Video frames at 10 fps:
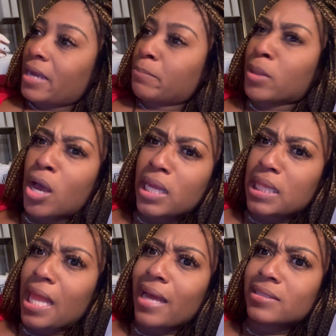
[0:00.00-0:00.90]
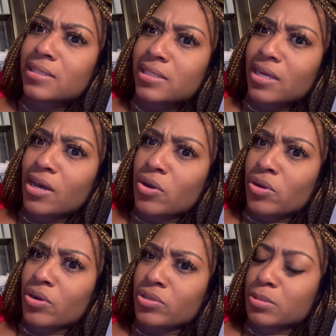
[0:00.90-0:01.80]
blood clots
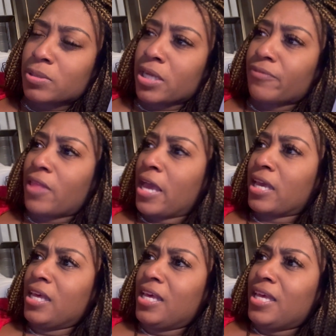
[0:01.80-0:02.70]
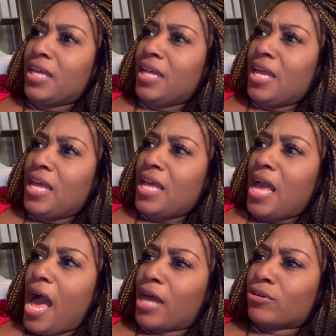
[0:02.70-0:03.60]
on some stuff. Like,
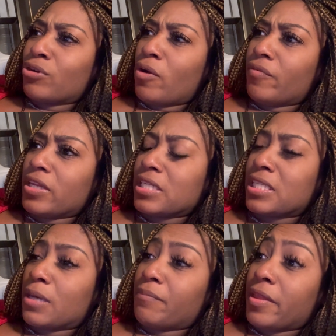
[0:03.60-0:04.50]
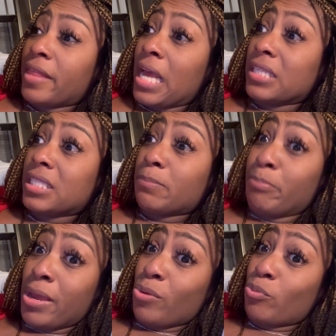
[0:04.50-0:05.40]
I don't know if this is something that's
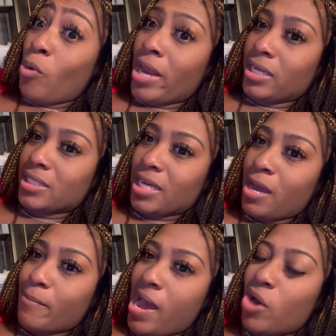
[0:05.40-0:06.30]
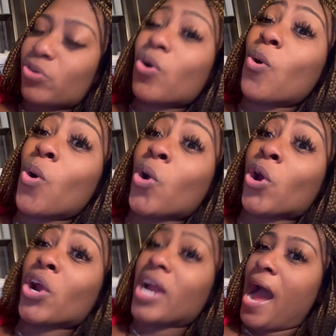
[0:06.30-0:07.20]
been wanting to come out,
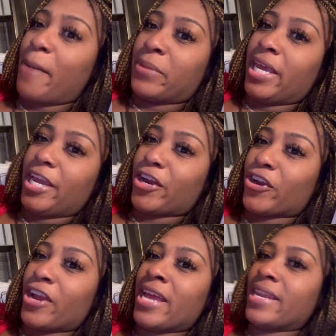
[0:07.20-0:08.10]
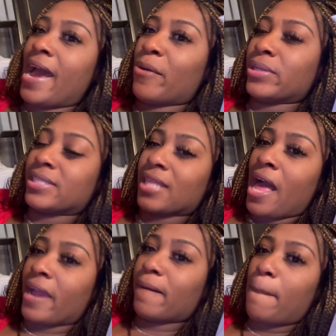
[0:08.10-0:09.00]
or I'm here and now it's
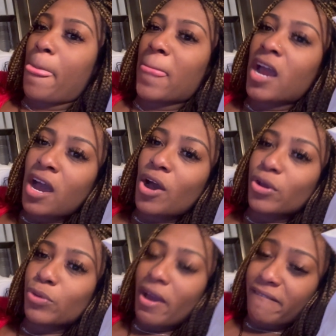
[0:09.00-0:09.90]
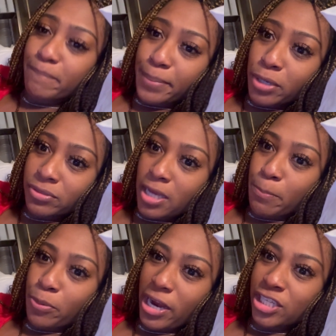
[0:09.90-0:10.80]
like, oh, you have built
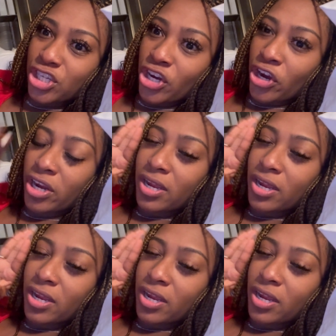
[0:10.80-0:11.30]
up pressure,